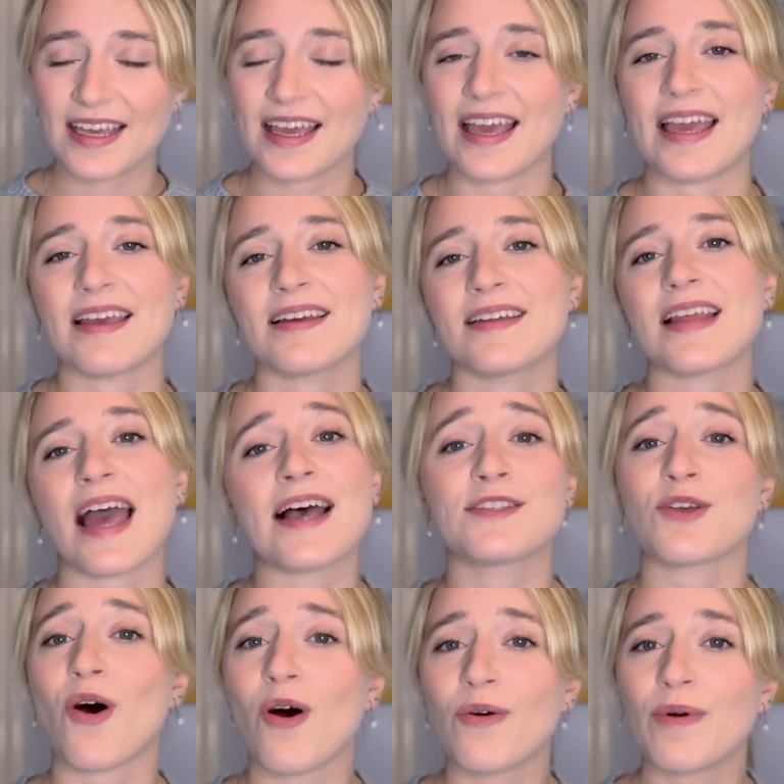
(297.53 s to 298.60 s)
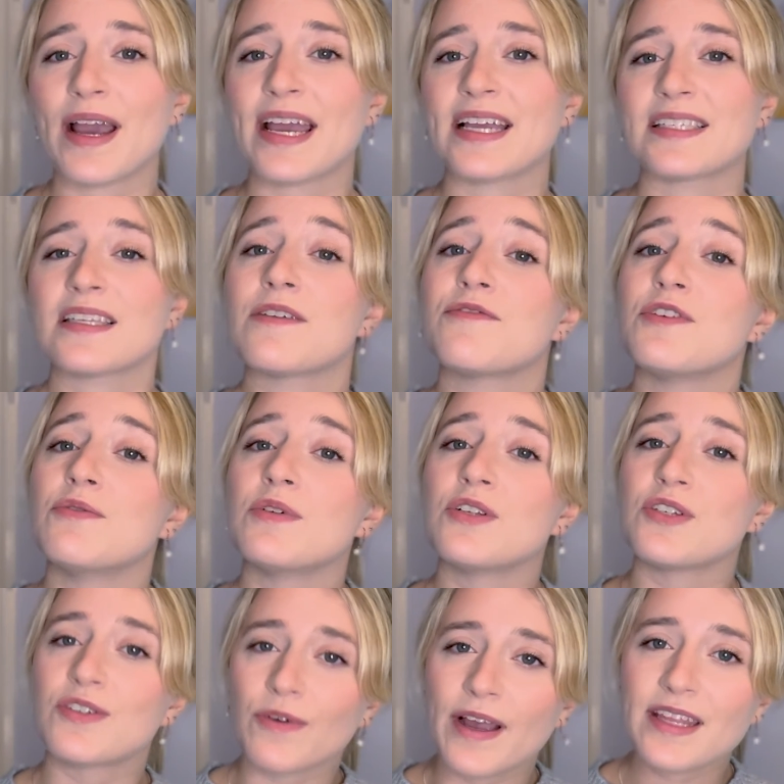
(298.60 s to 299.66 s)
And as always, if you
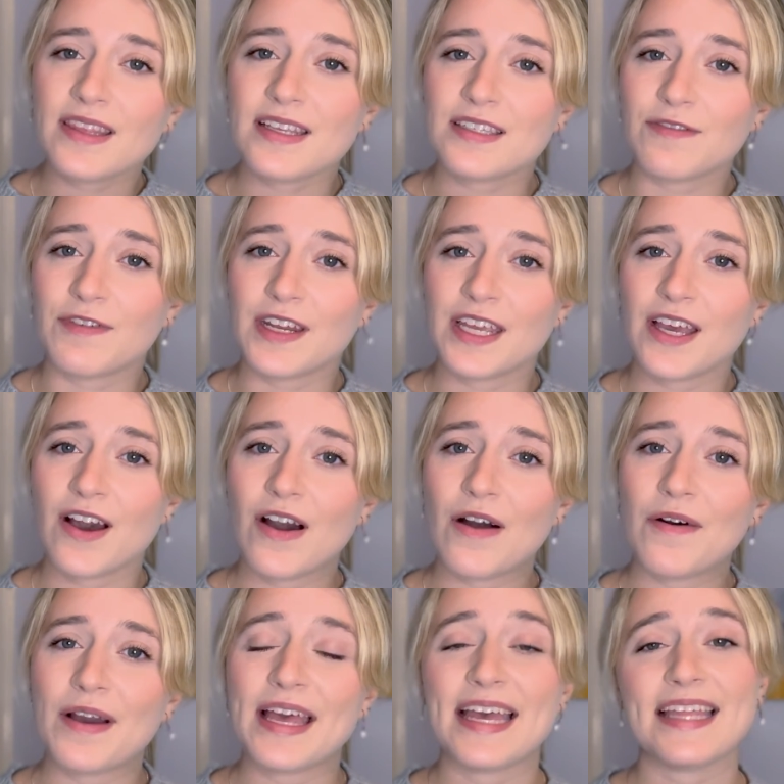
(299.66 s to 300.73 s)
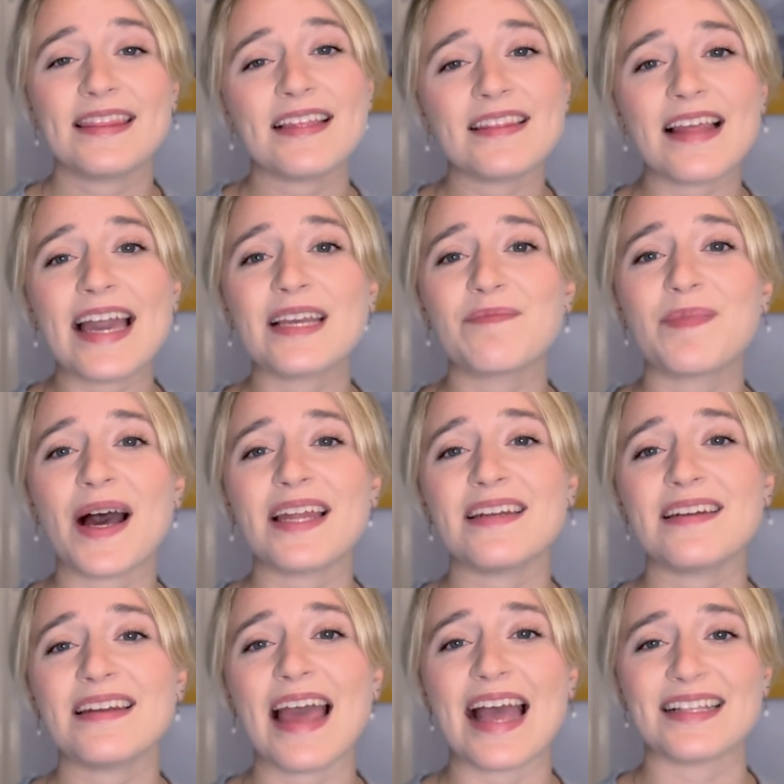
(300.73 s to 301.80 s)
enjoyed this video, hit the like
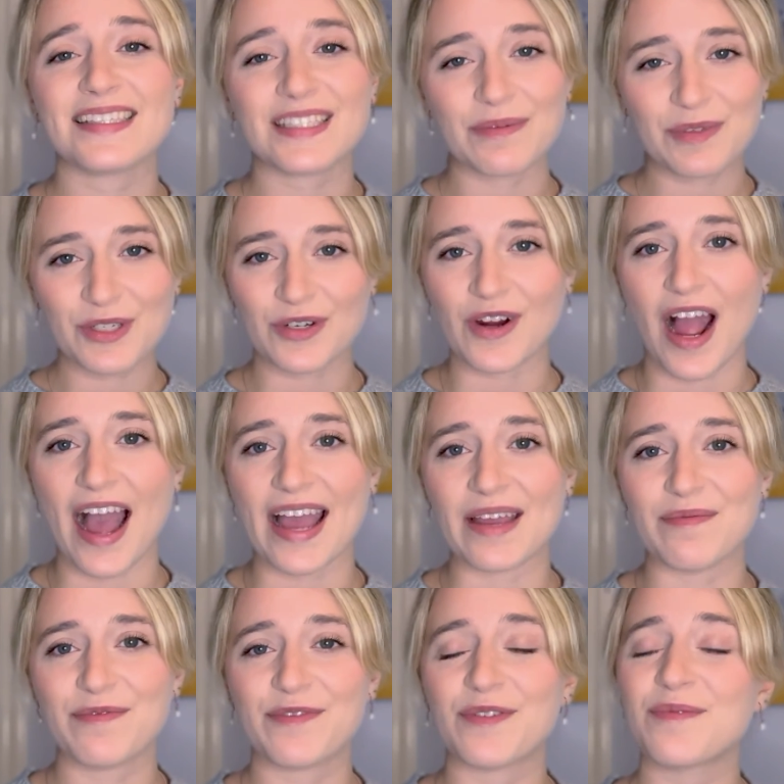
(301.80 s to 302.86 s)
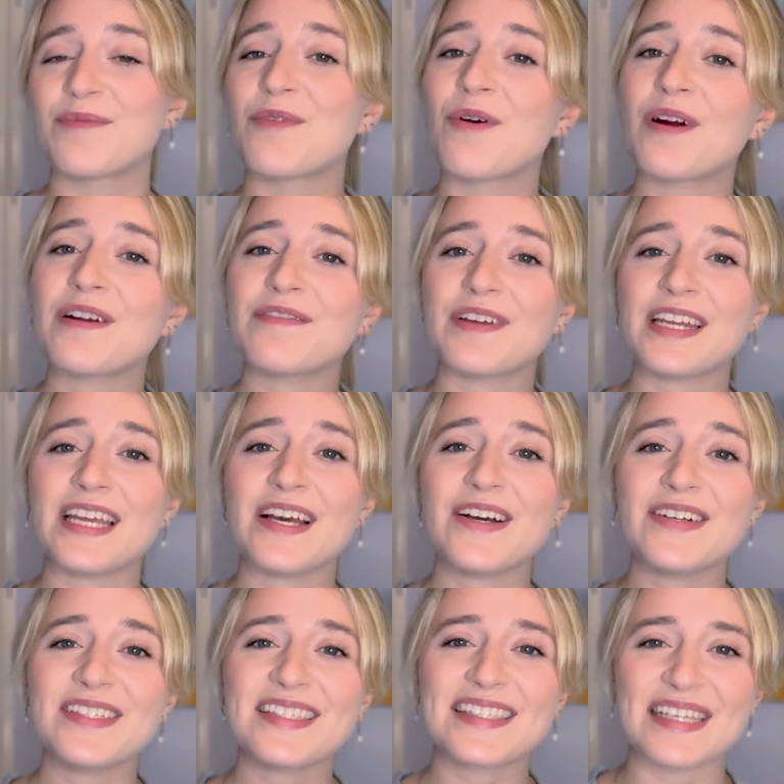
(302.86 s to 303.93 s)
button and subscribe for more
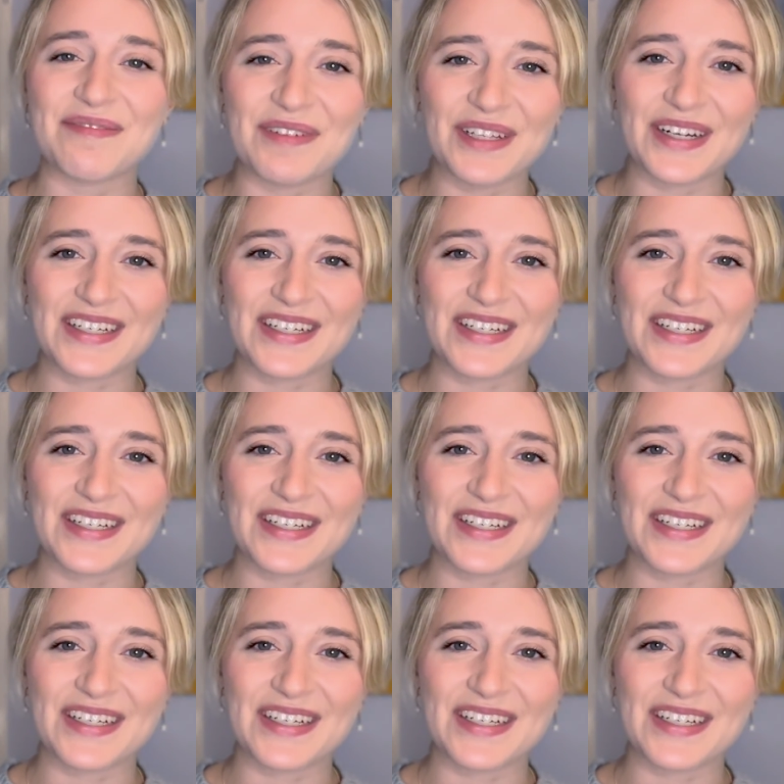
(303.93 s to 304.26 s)
videos similar